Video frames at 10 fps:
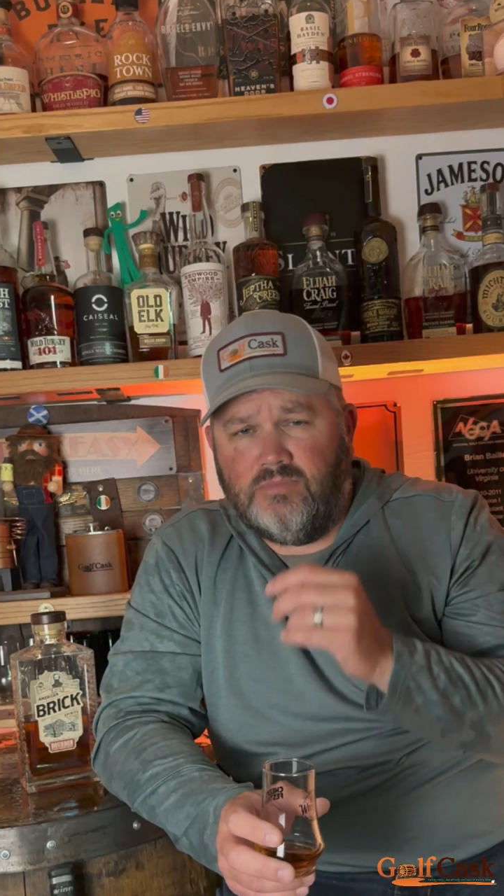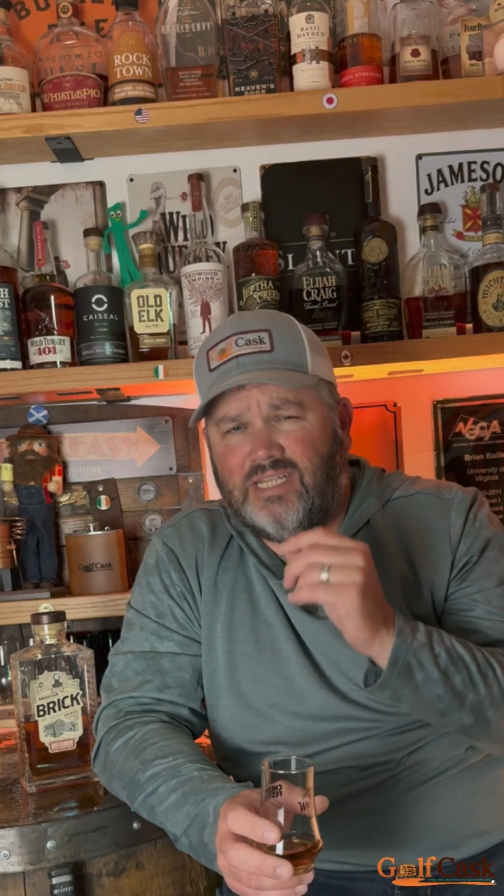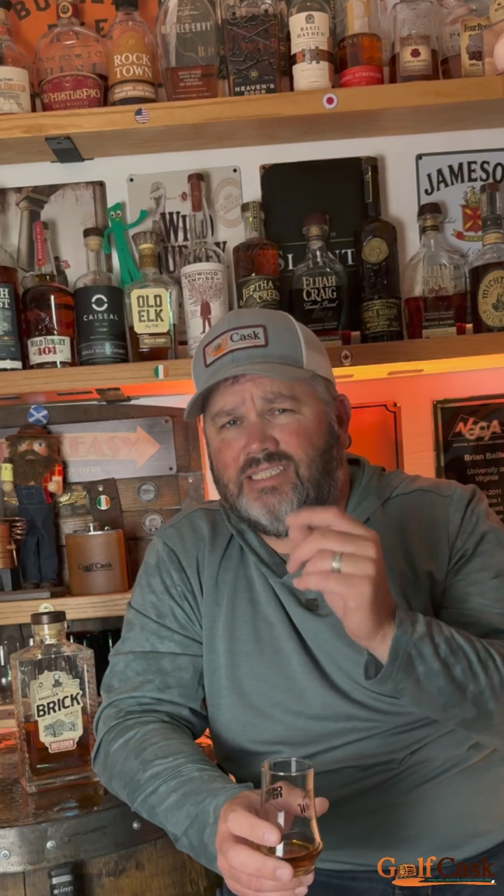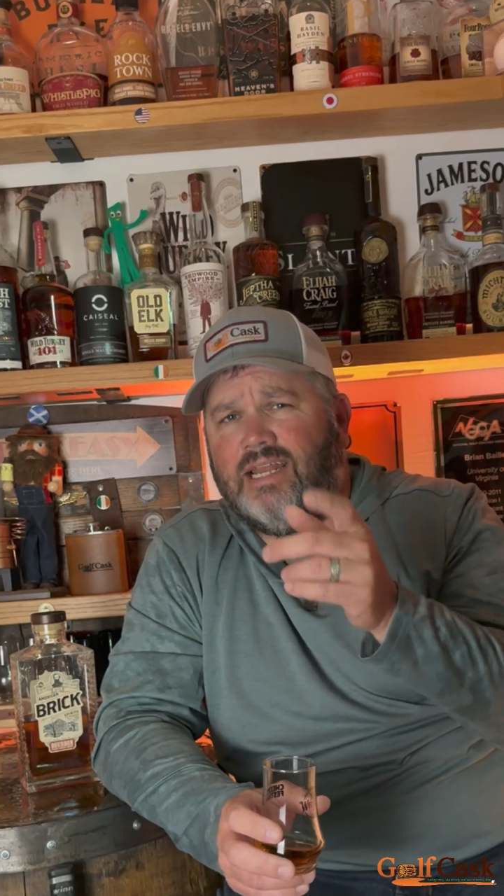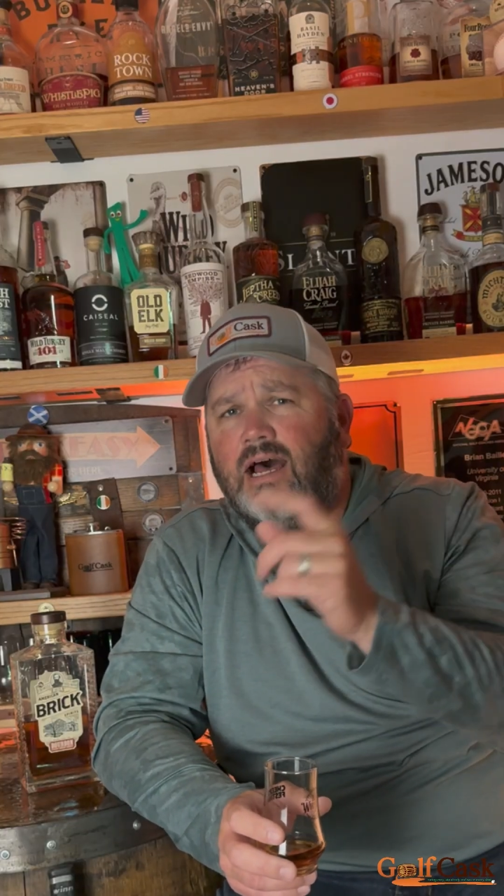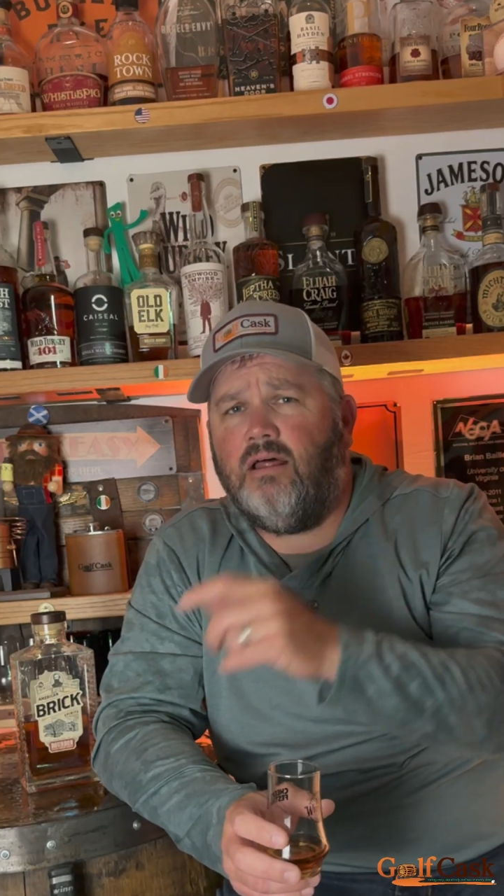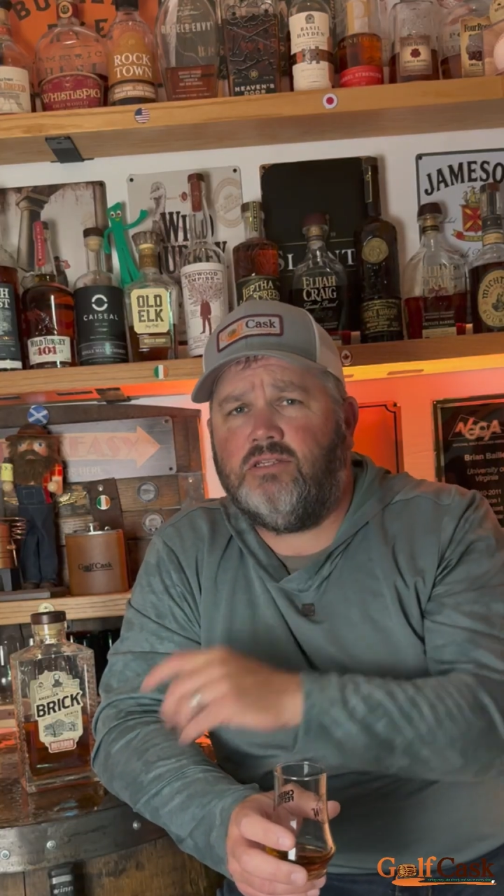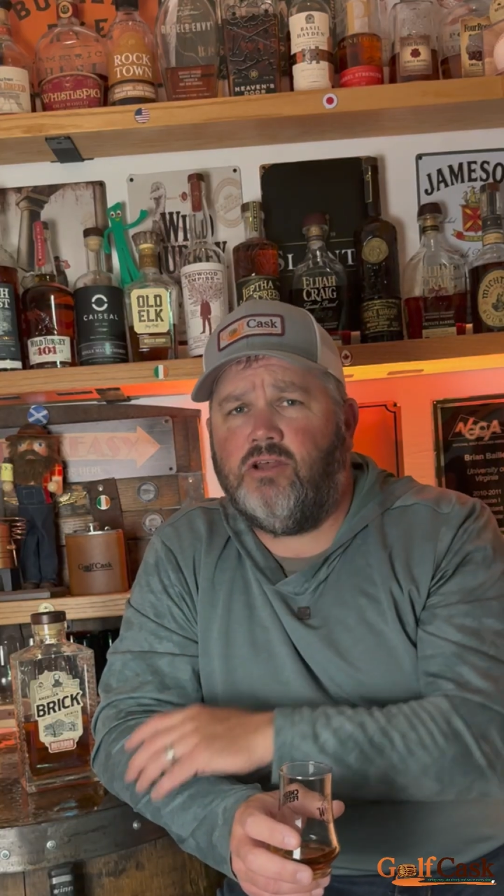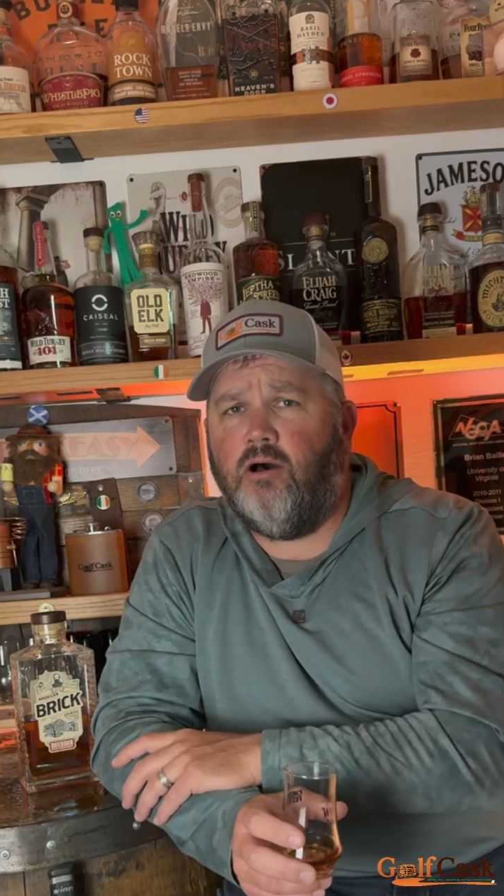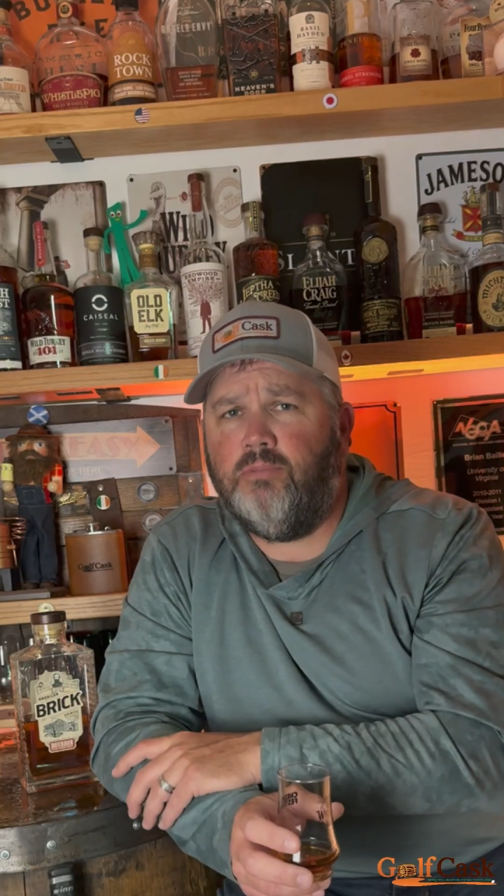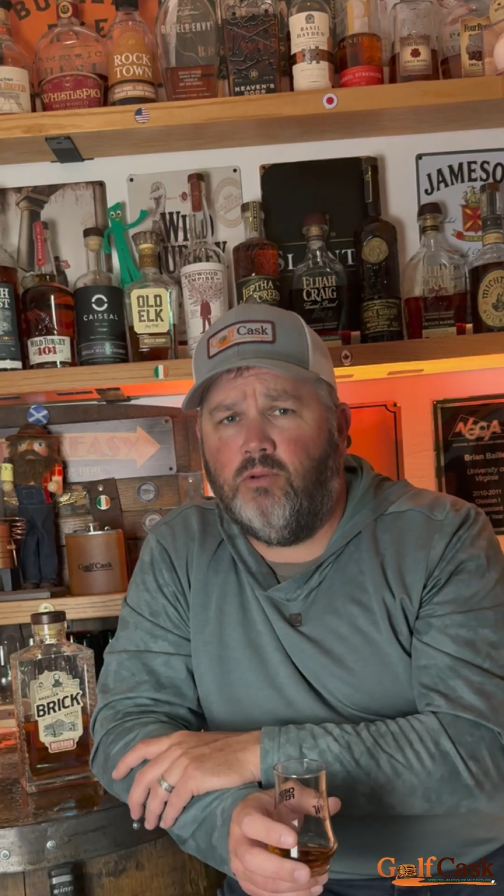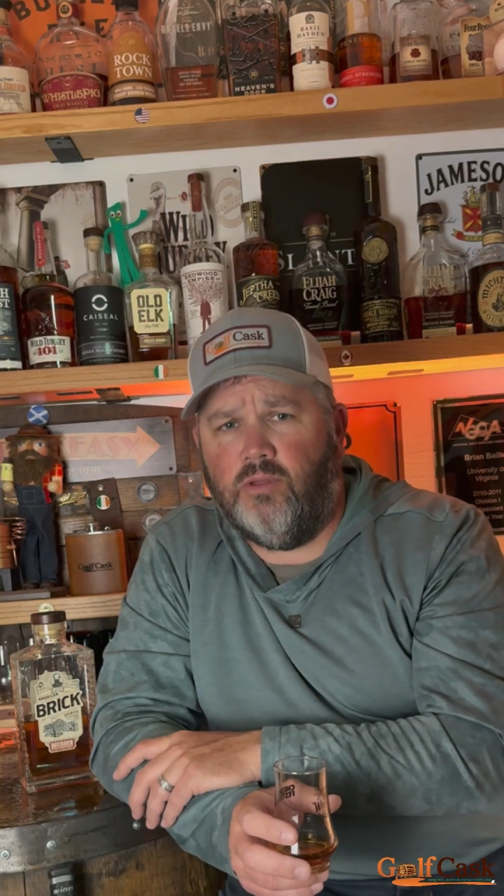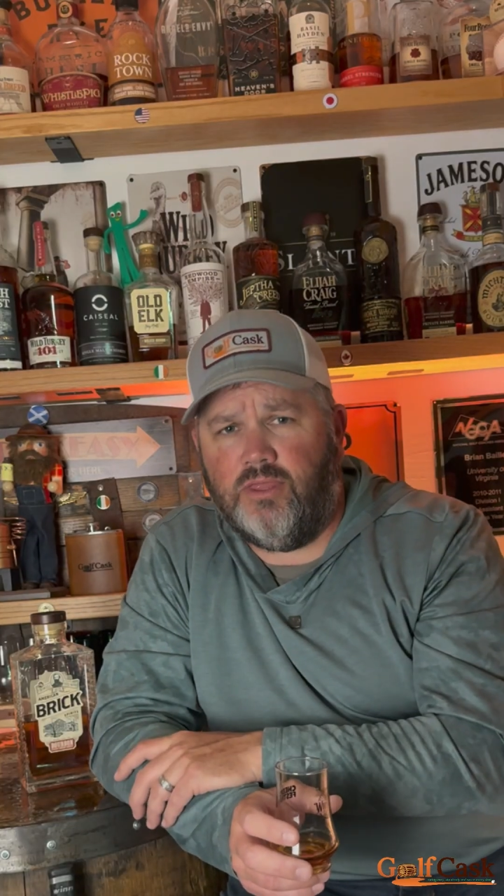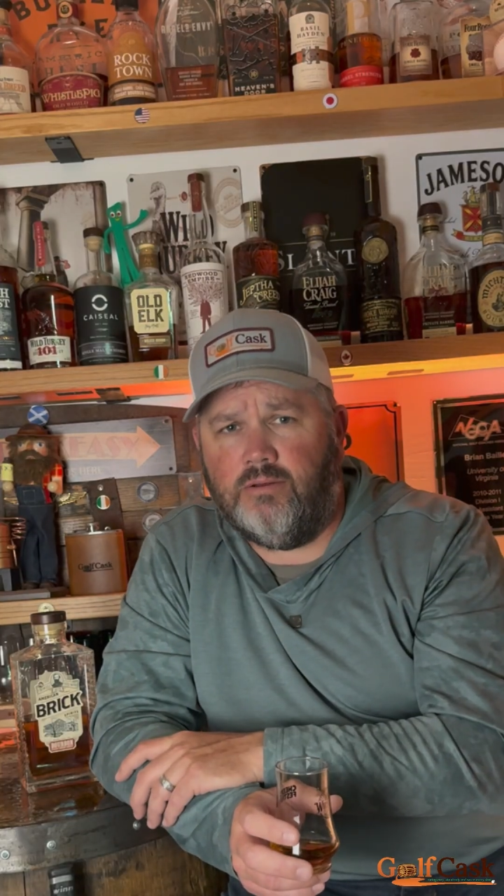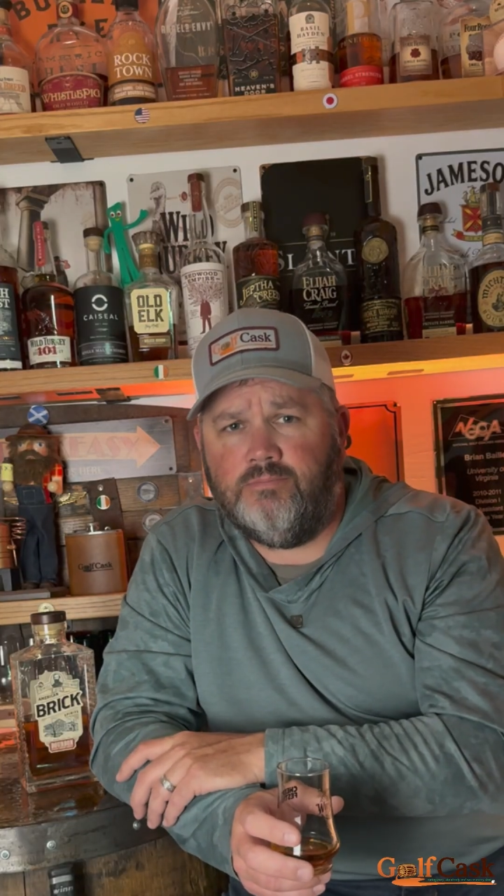Does that hosel help you
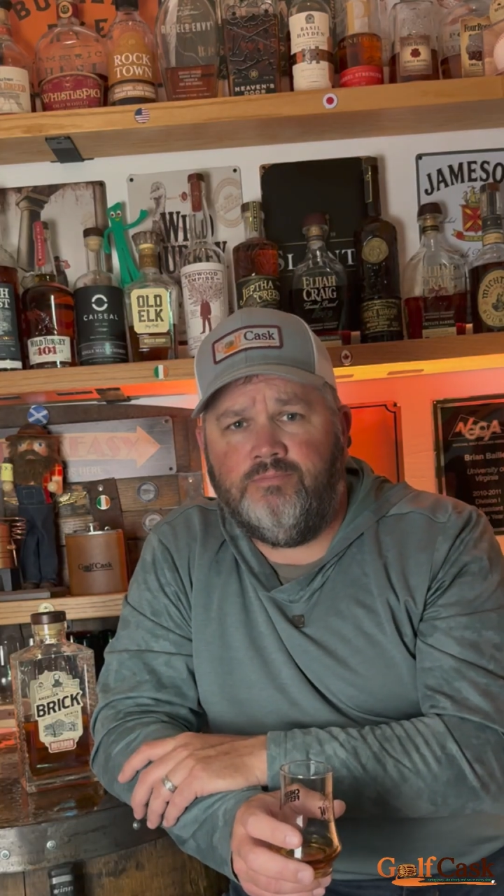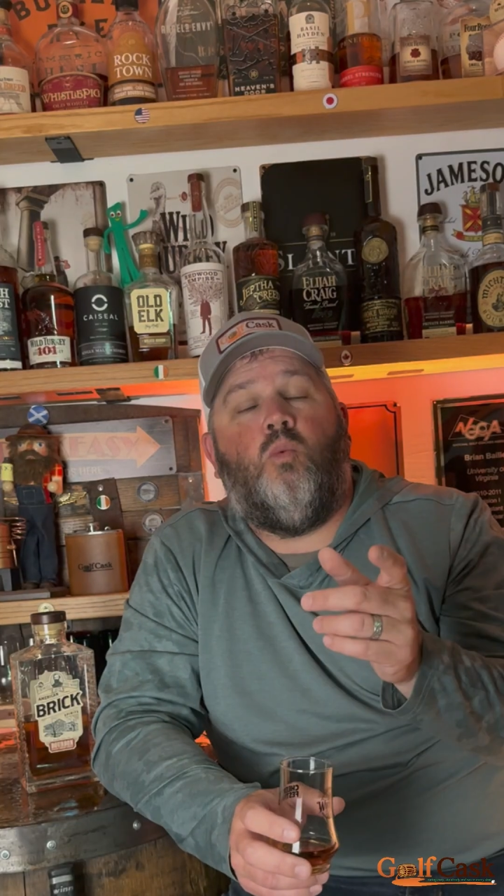with it?